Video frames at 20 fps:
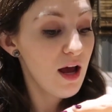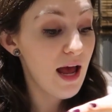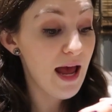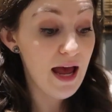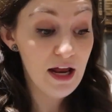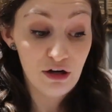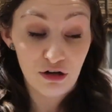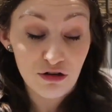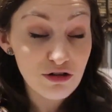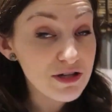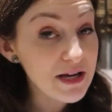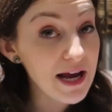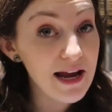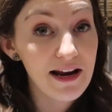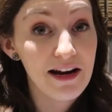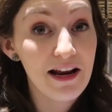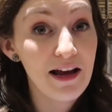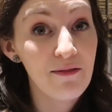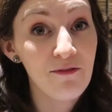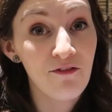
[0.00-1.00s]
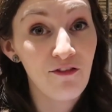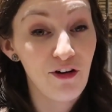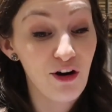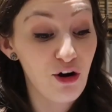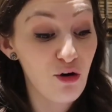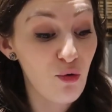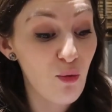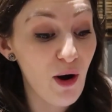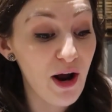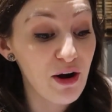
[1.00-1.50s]
entertain him for
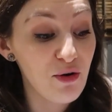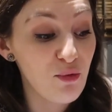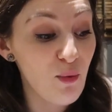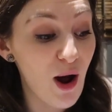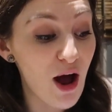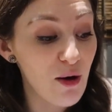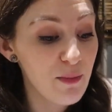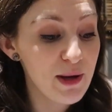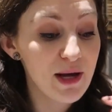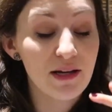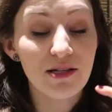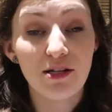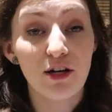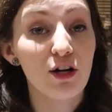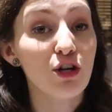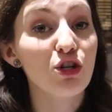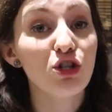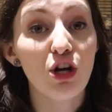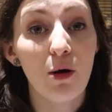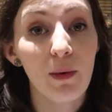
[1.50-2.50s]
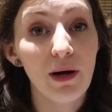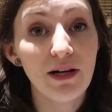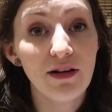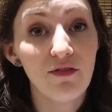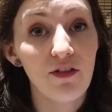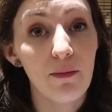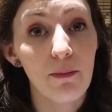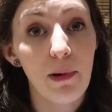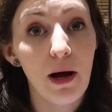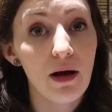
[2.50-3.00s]
quite a while, because there are so many
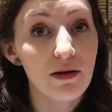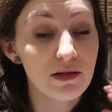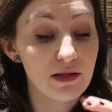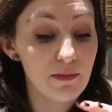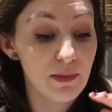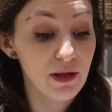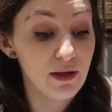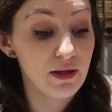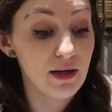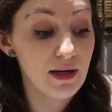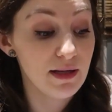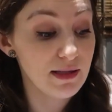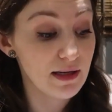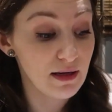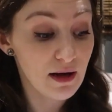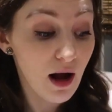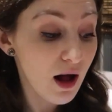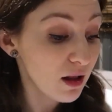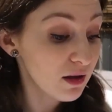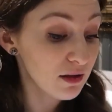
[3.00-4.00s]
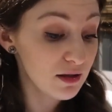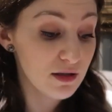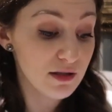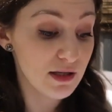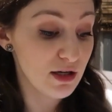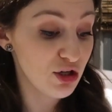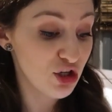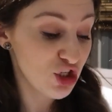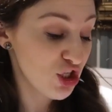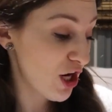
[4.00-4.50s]
different possibilities and colors
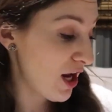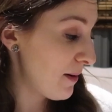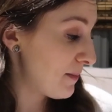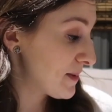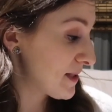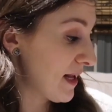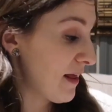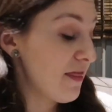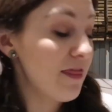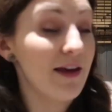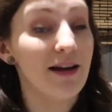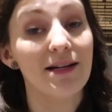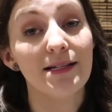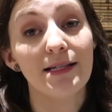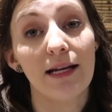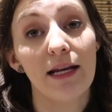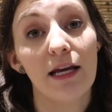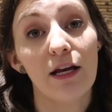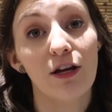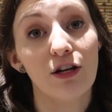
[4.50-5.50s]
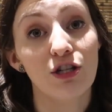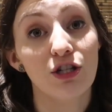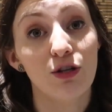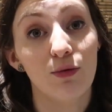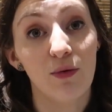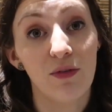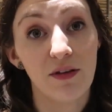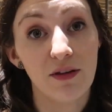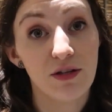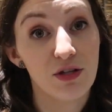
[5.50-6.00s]
and shapes and things that he can do
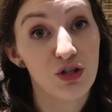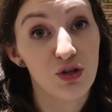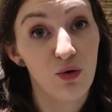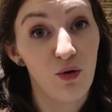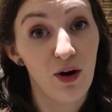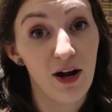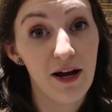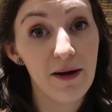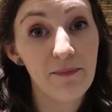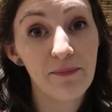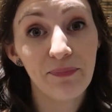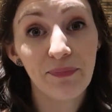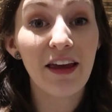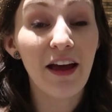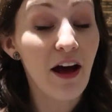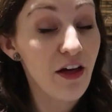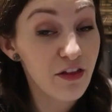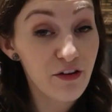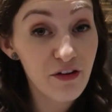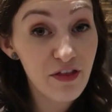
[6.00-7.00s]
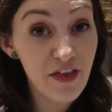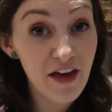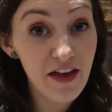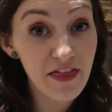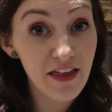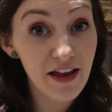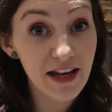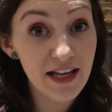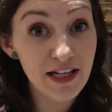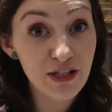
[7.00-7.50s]
with this toy. The other thing
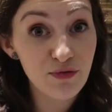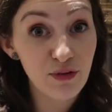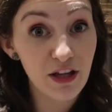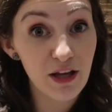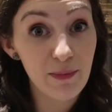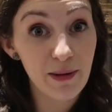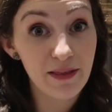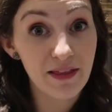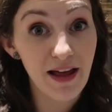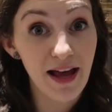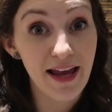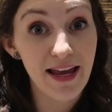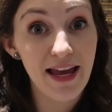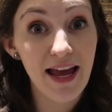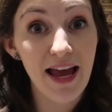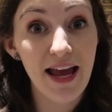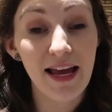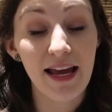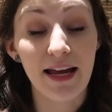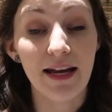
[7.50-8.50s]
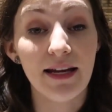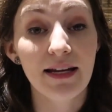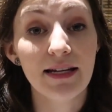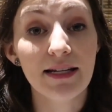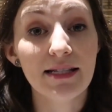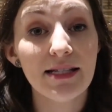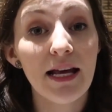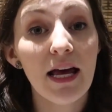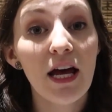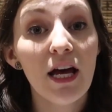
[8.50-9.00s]
that he's really been liking
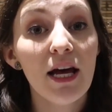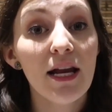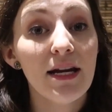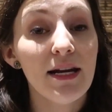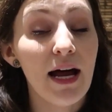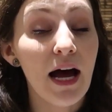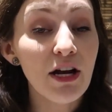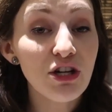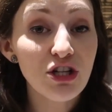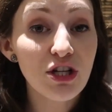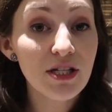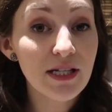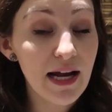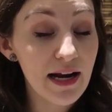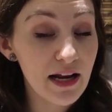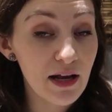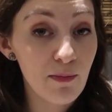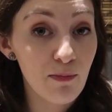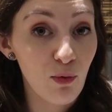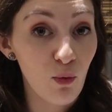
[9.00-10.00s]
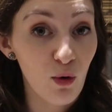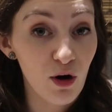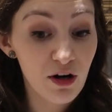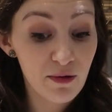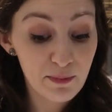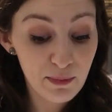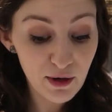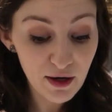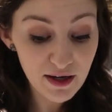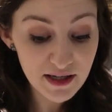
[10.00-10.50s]
is not just any
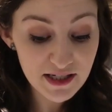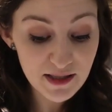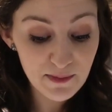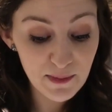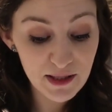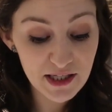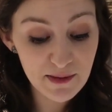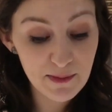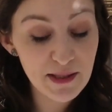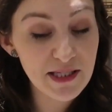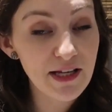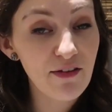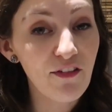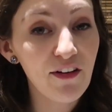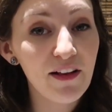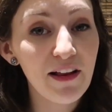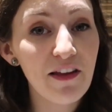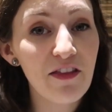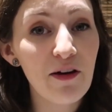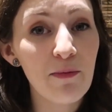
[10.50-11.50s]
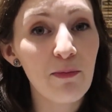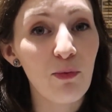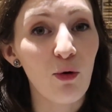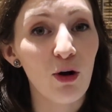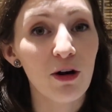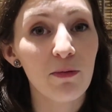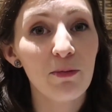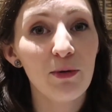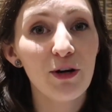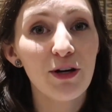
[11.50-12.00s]
board books, but specifically the
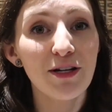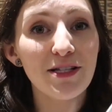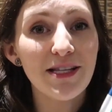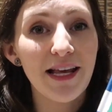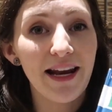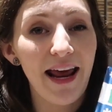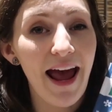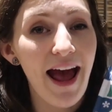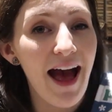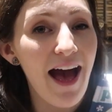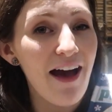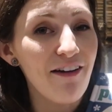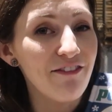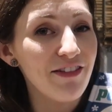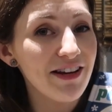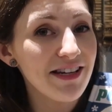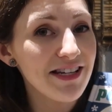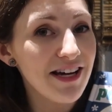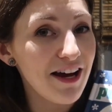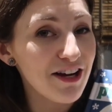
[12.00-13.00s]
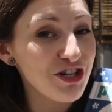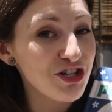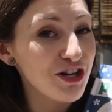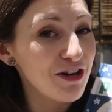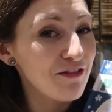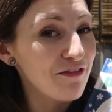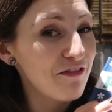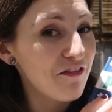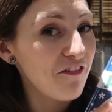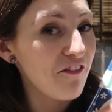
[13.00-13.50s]
board books that have touch
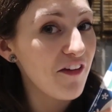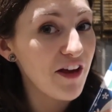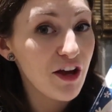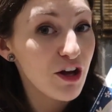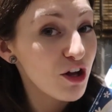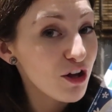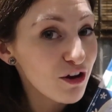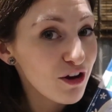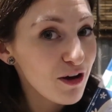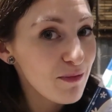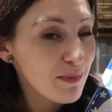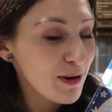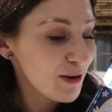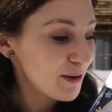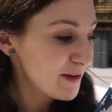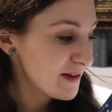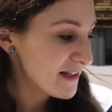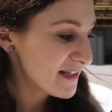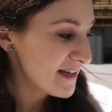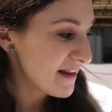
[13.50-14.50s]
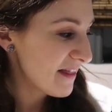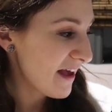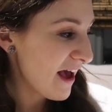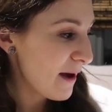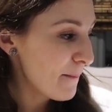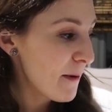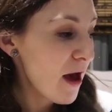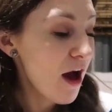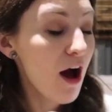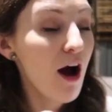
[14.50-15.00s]
and feel components to
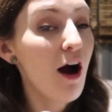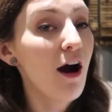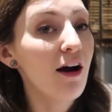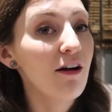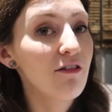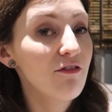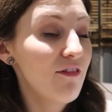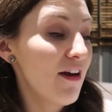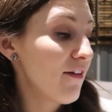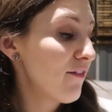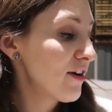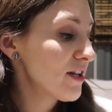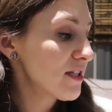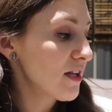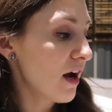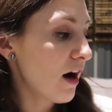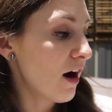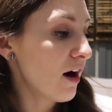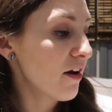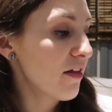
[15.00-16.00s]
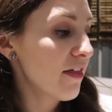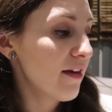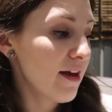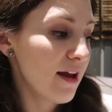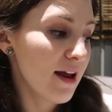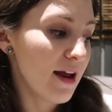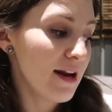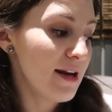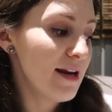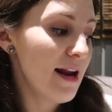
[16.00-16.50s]
them. Our favorites are
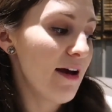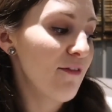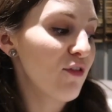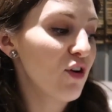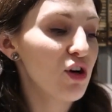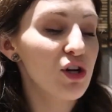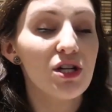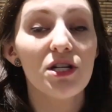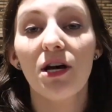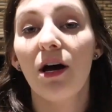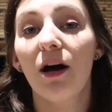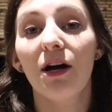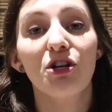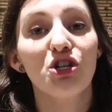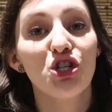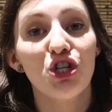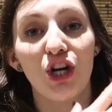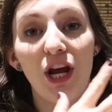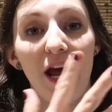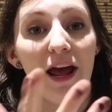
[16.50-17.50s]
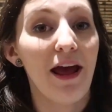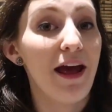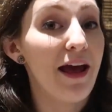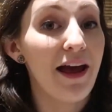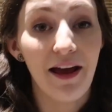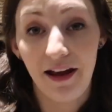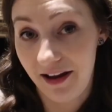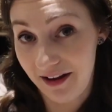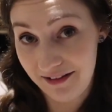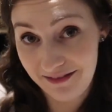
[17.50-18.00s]
the Never Touch
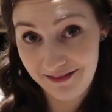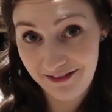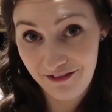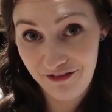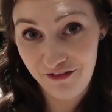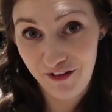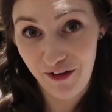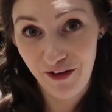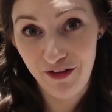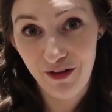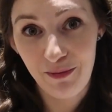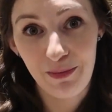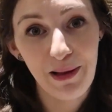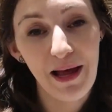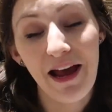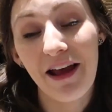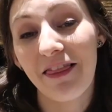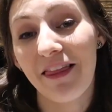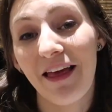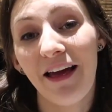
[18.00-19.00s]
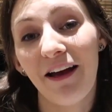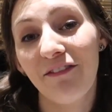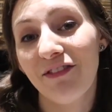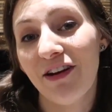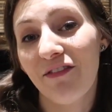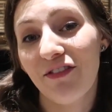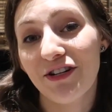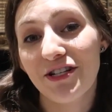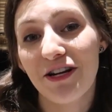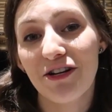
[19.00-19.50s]
a fill in the blank. They have
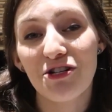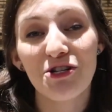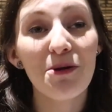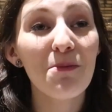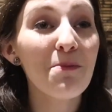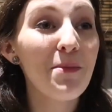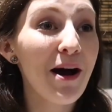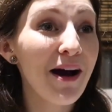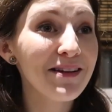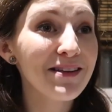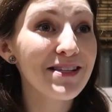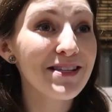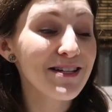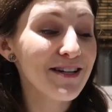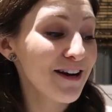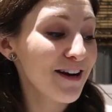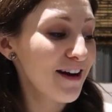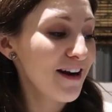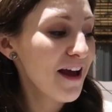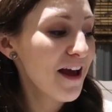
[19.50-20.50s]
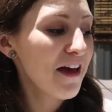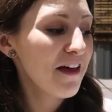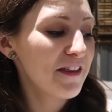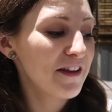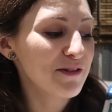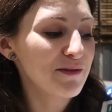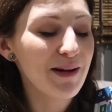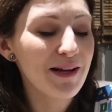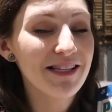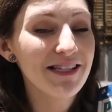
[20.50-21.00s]
Never Touch a Monster.
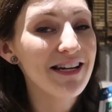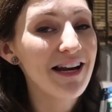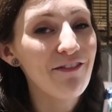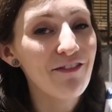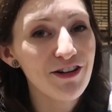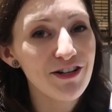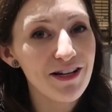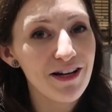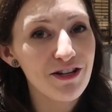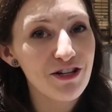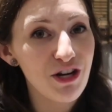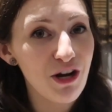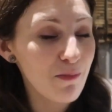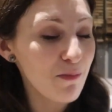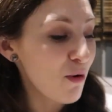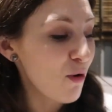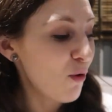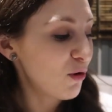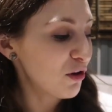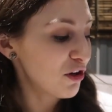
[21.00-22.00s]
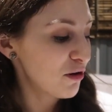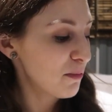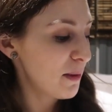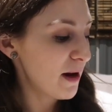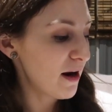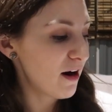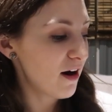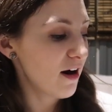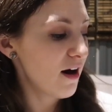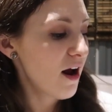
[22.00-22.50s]
This one's Never Touch a Polar
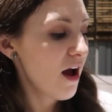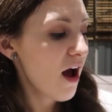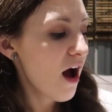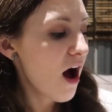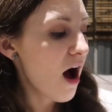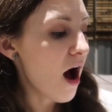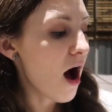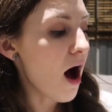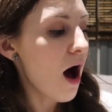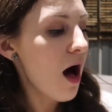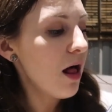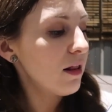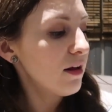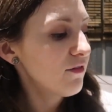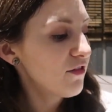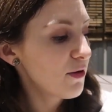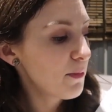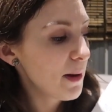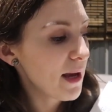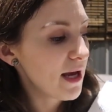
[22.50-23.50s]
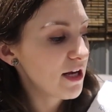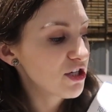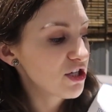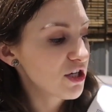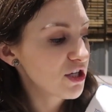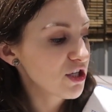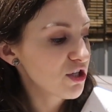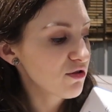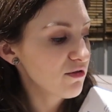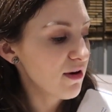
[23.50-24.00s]
Bear. All of the
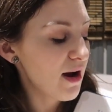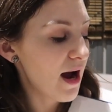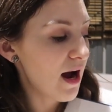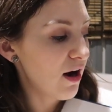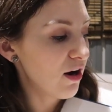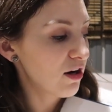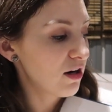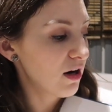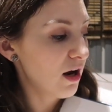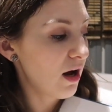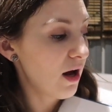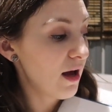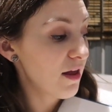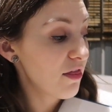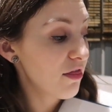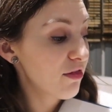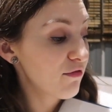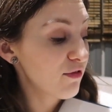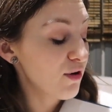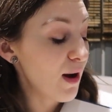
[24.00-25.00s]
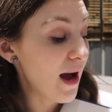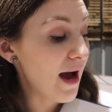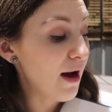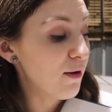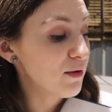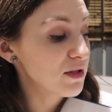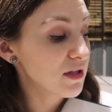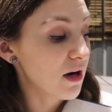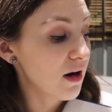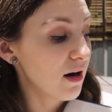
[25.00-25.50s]
pages throughout
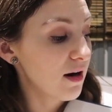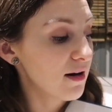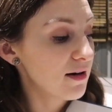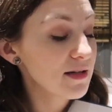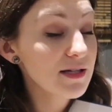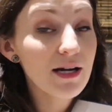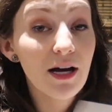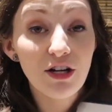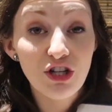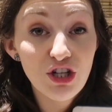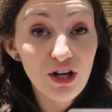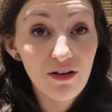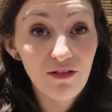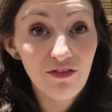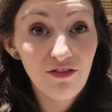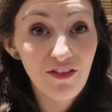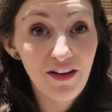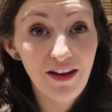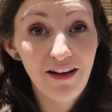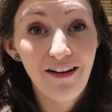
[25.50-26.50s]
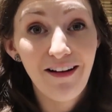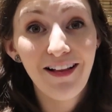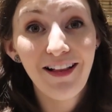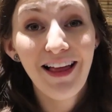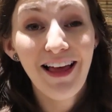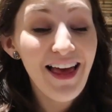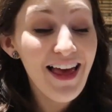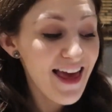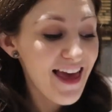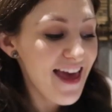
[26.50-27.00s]
our touch and feel,
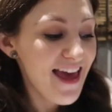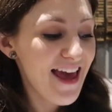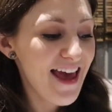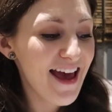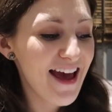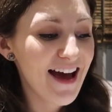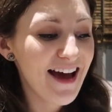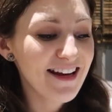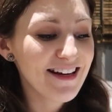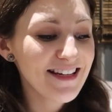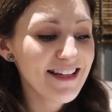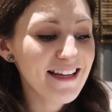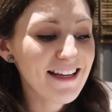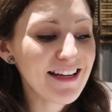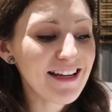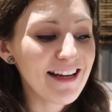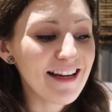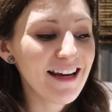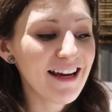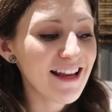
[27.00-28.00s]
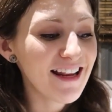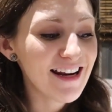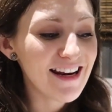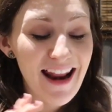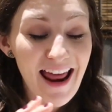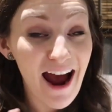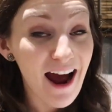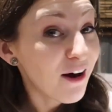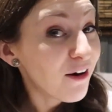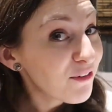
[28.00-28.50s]
and he
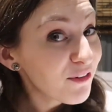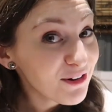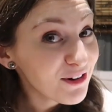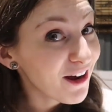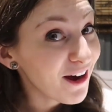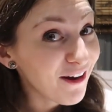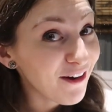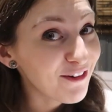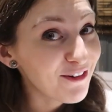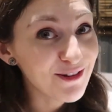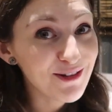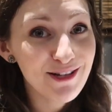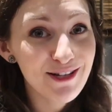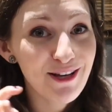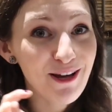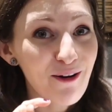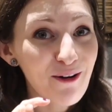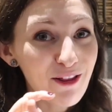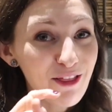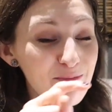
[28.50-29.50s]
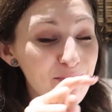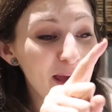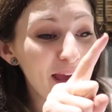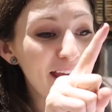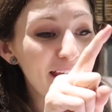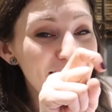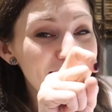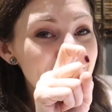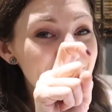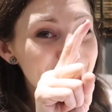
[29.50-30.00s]
now knows to go to the
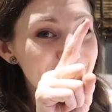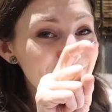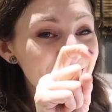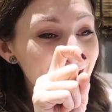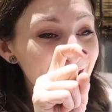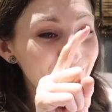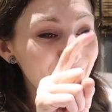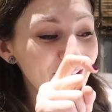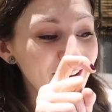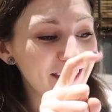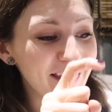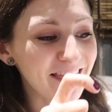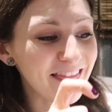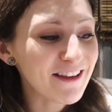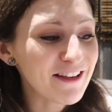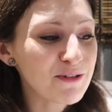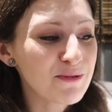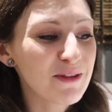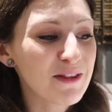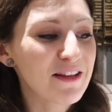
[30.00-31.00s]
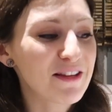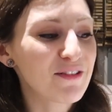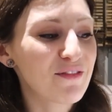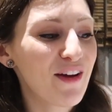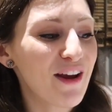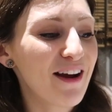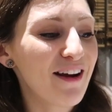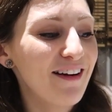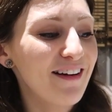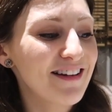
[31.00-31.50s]
page and start going like this with his
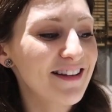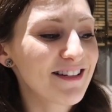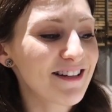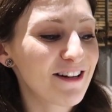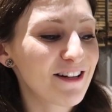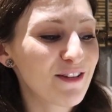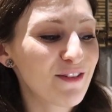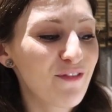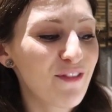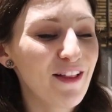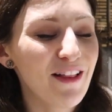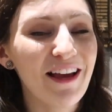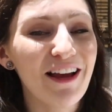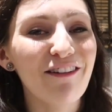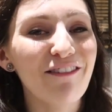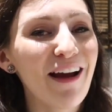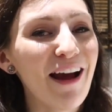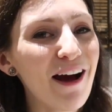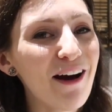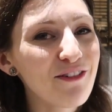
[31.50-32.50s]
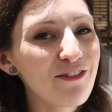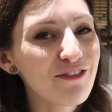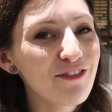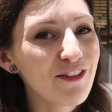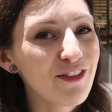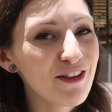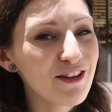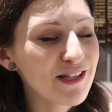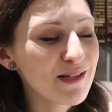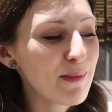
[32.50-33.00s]
finger and starts feeling around for
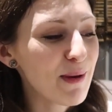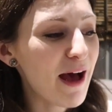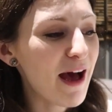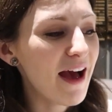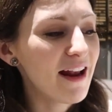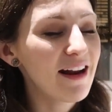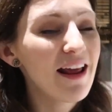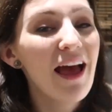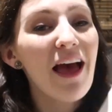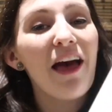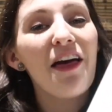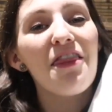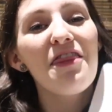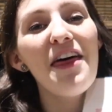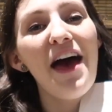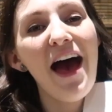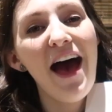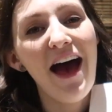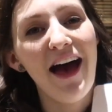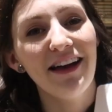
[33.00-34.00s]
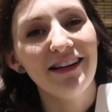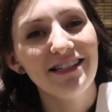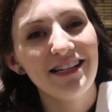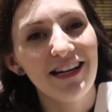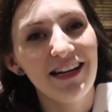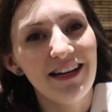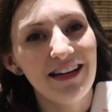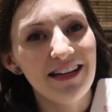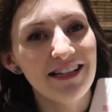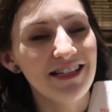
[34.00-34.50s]
the spot that
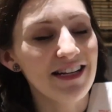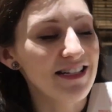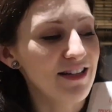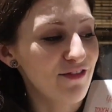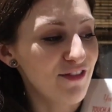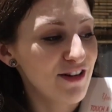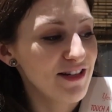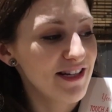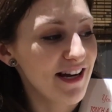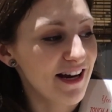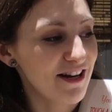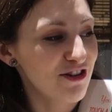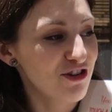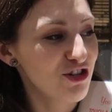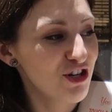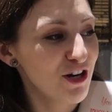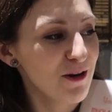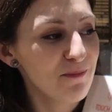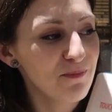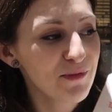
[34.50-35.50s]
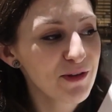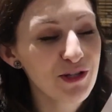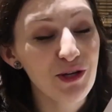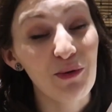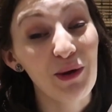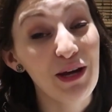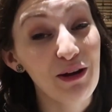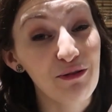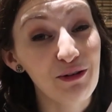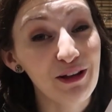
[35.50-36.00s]
is a different texture. So
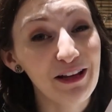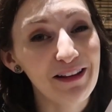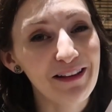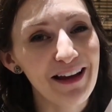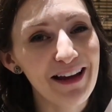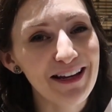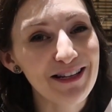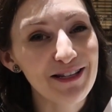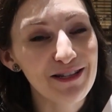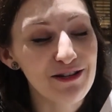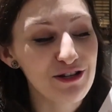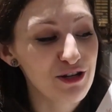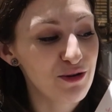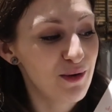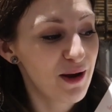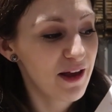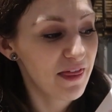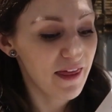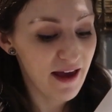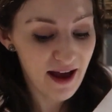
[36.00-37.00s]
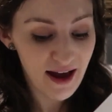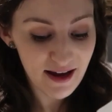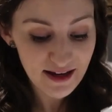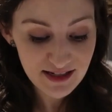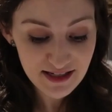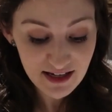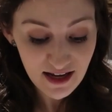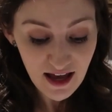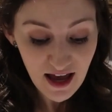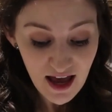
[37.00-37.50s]
he really likes doing that.